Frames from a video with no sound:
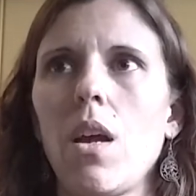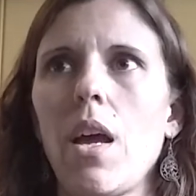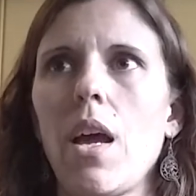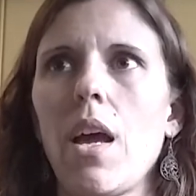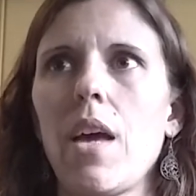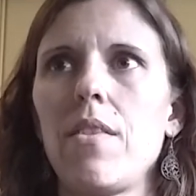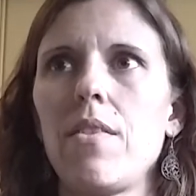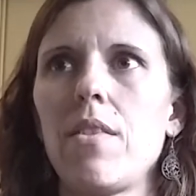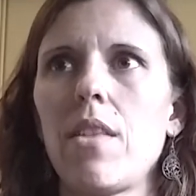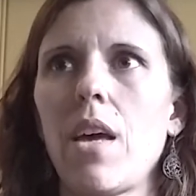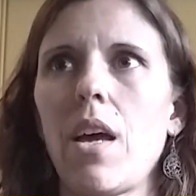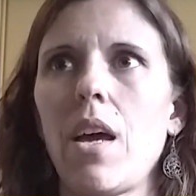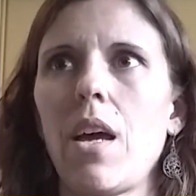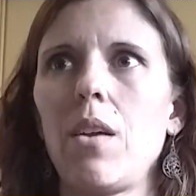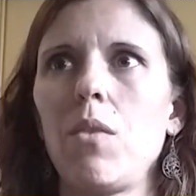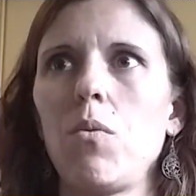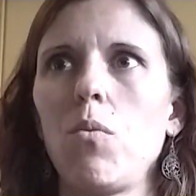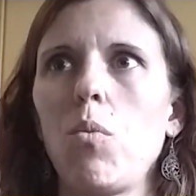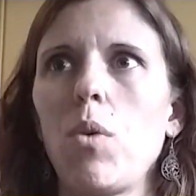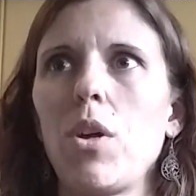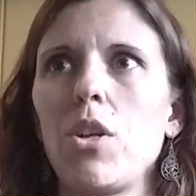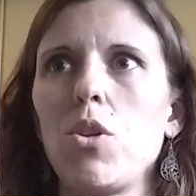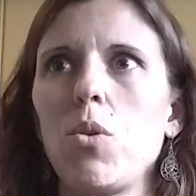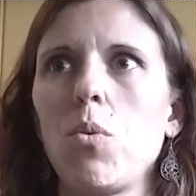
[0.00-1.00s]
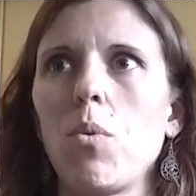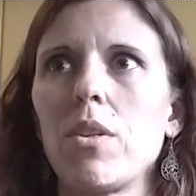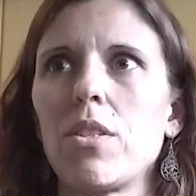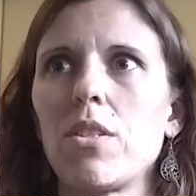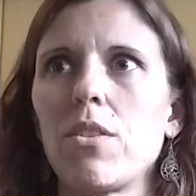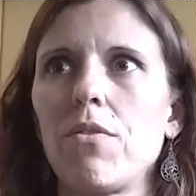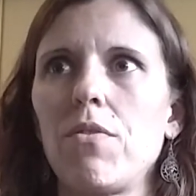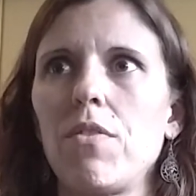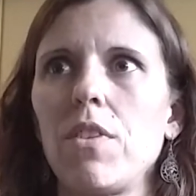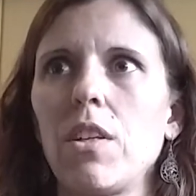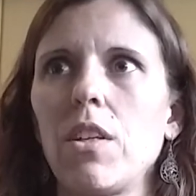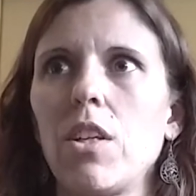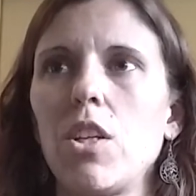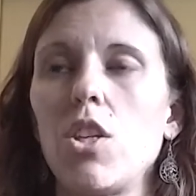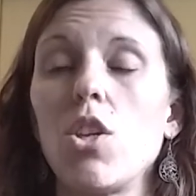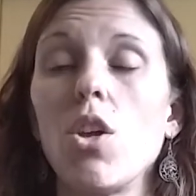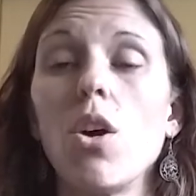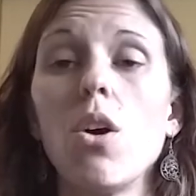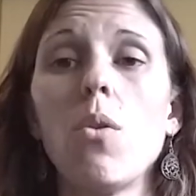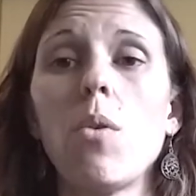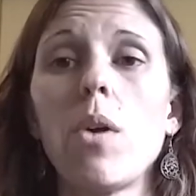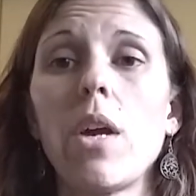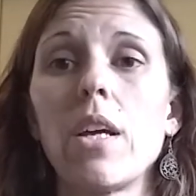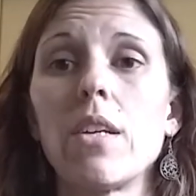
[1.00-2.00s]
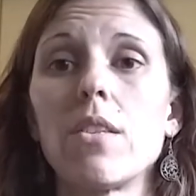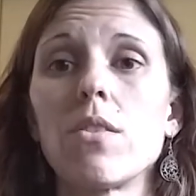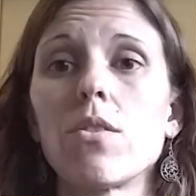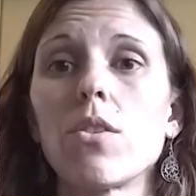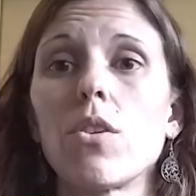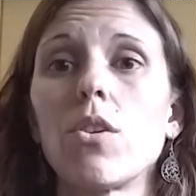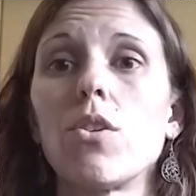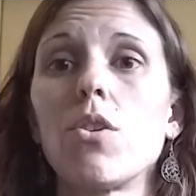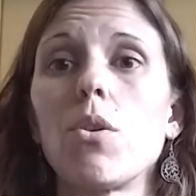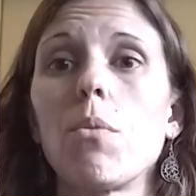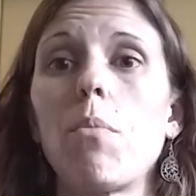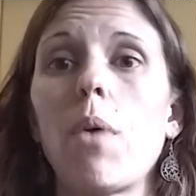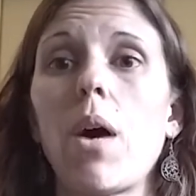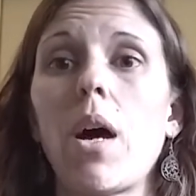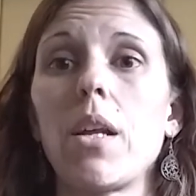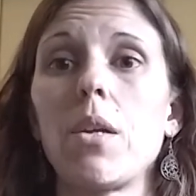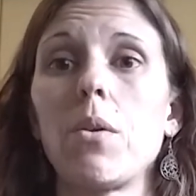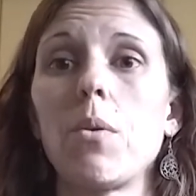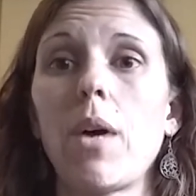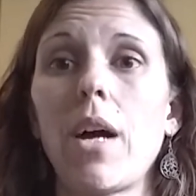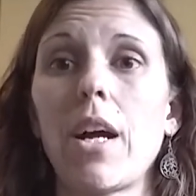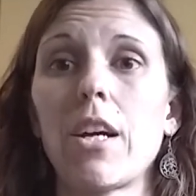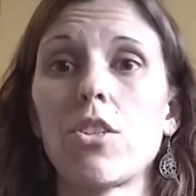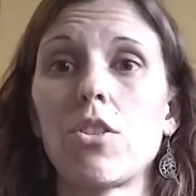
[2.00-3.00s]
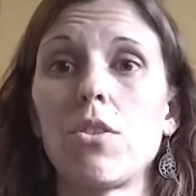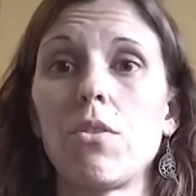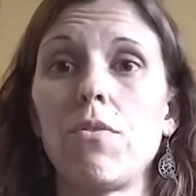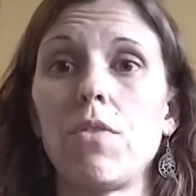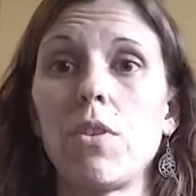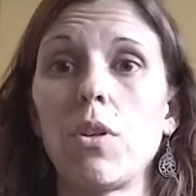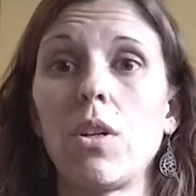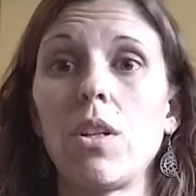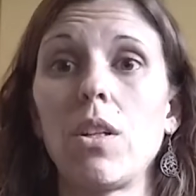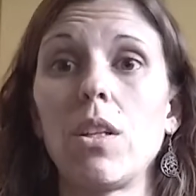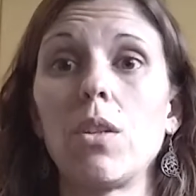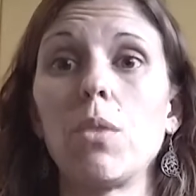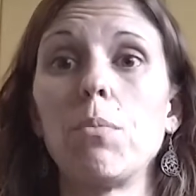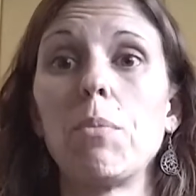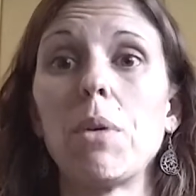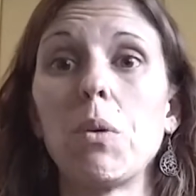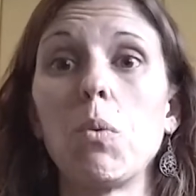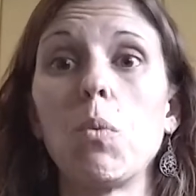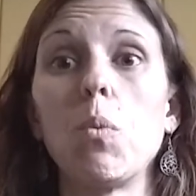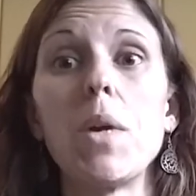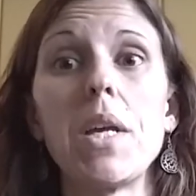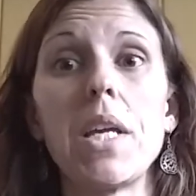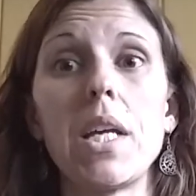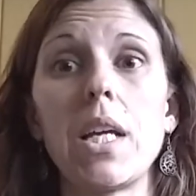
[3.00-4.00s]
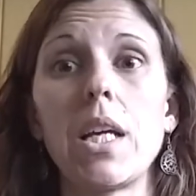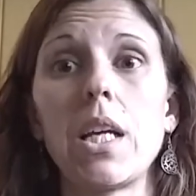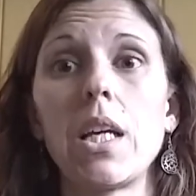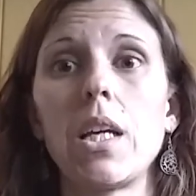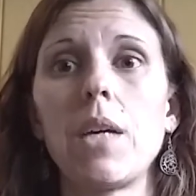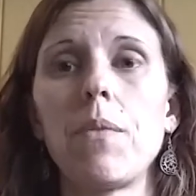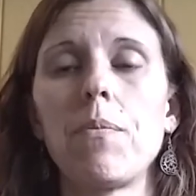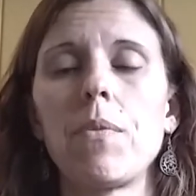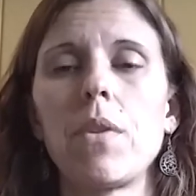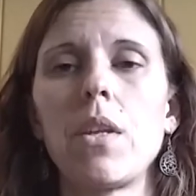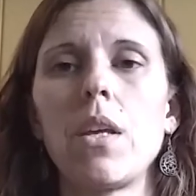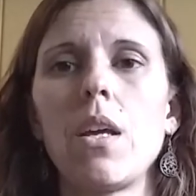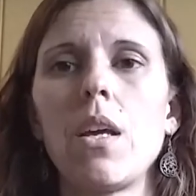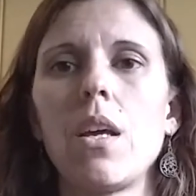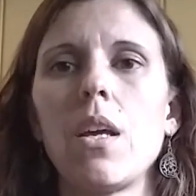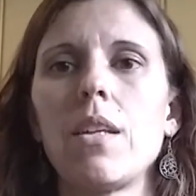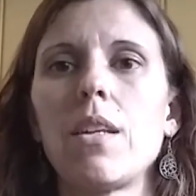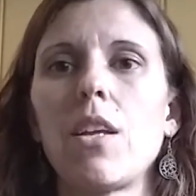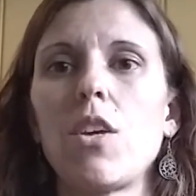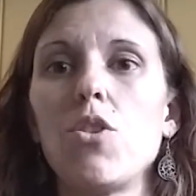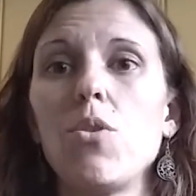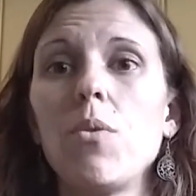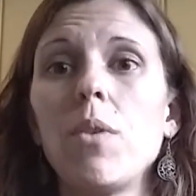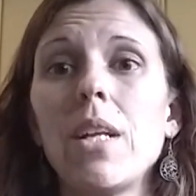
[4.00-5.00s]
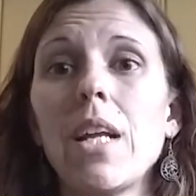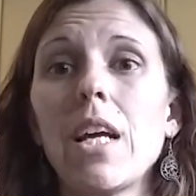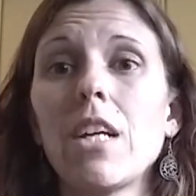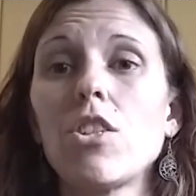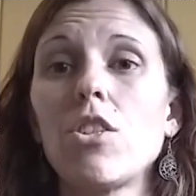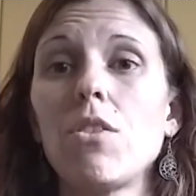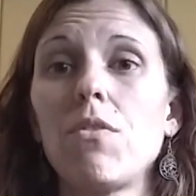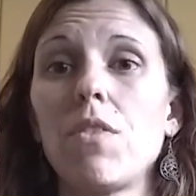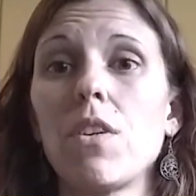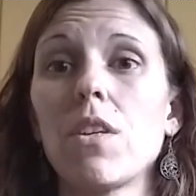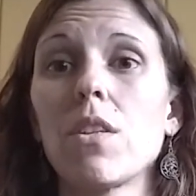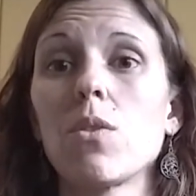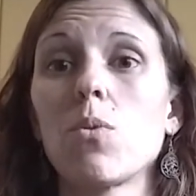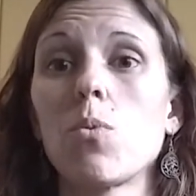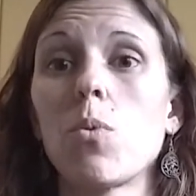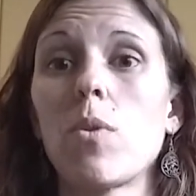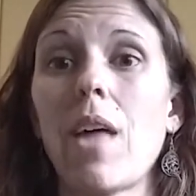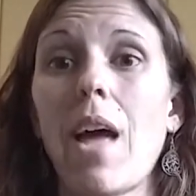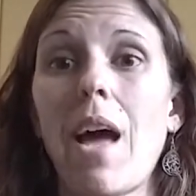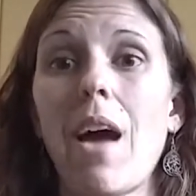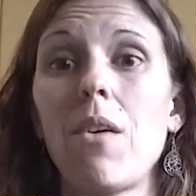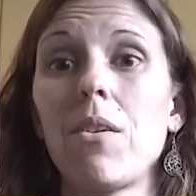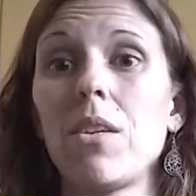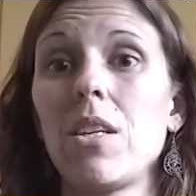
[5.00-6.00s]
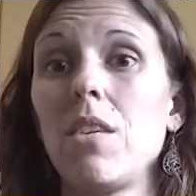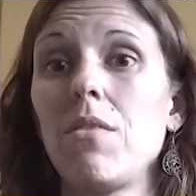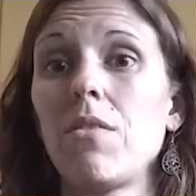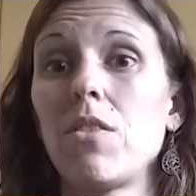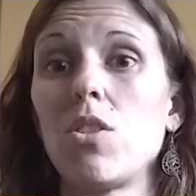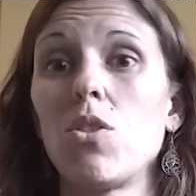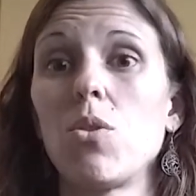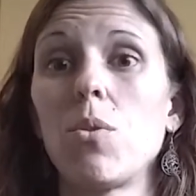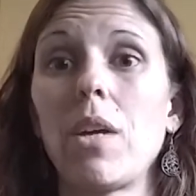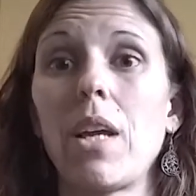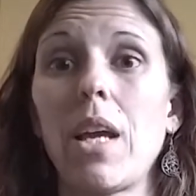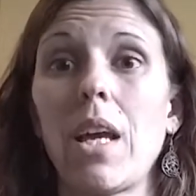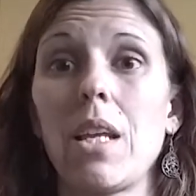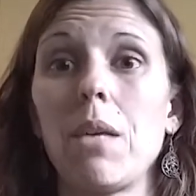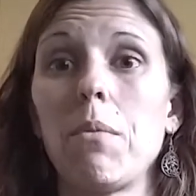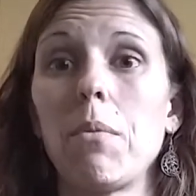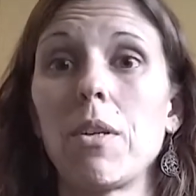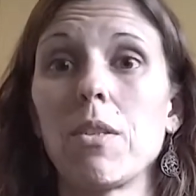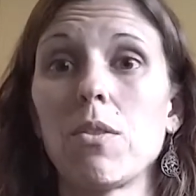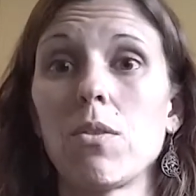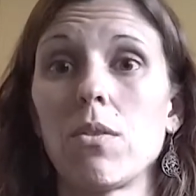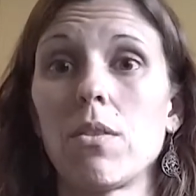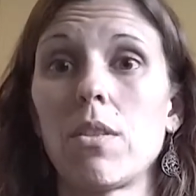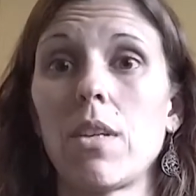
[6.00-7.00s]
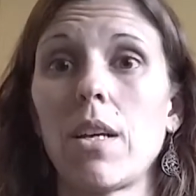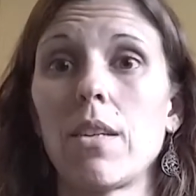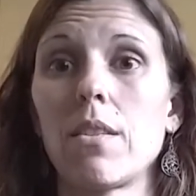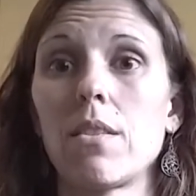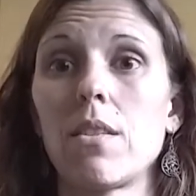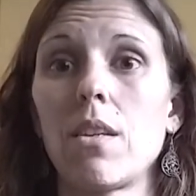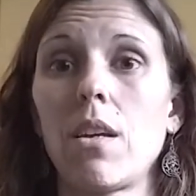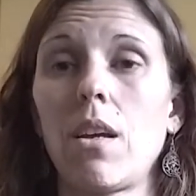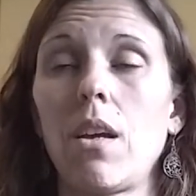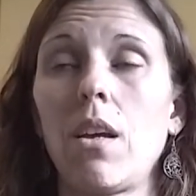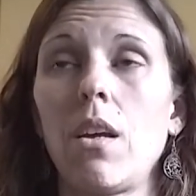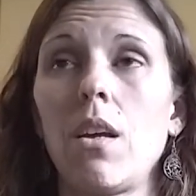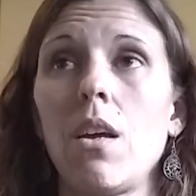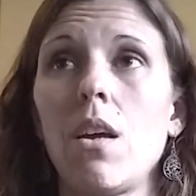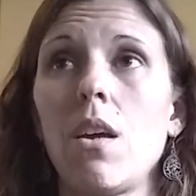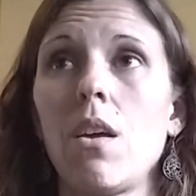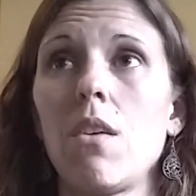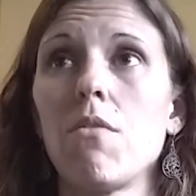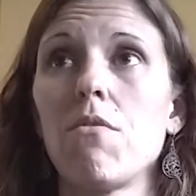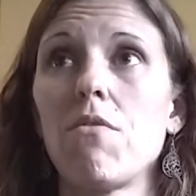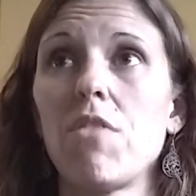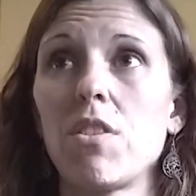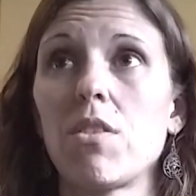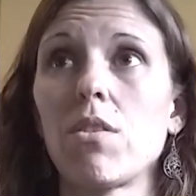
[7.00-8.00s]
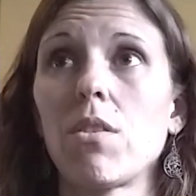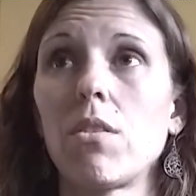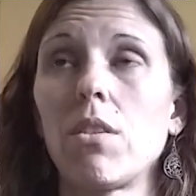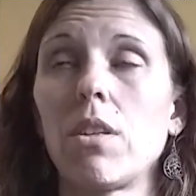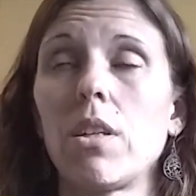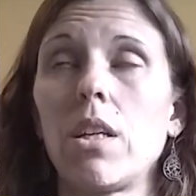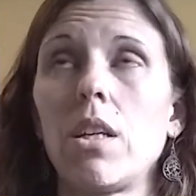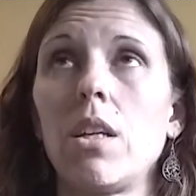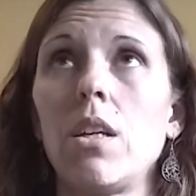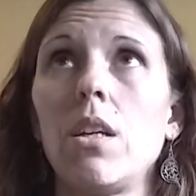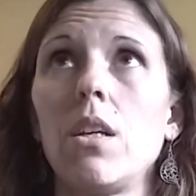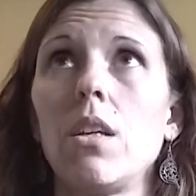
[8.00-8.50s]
And then when you want to feel a no answer, your body will actually feel a little bit weak. Now you can actually feel this without even doing any muscle testing physically,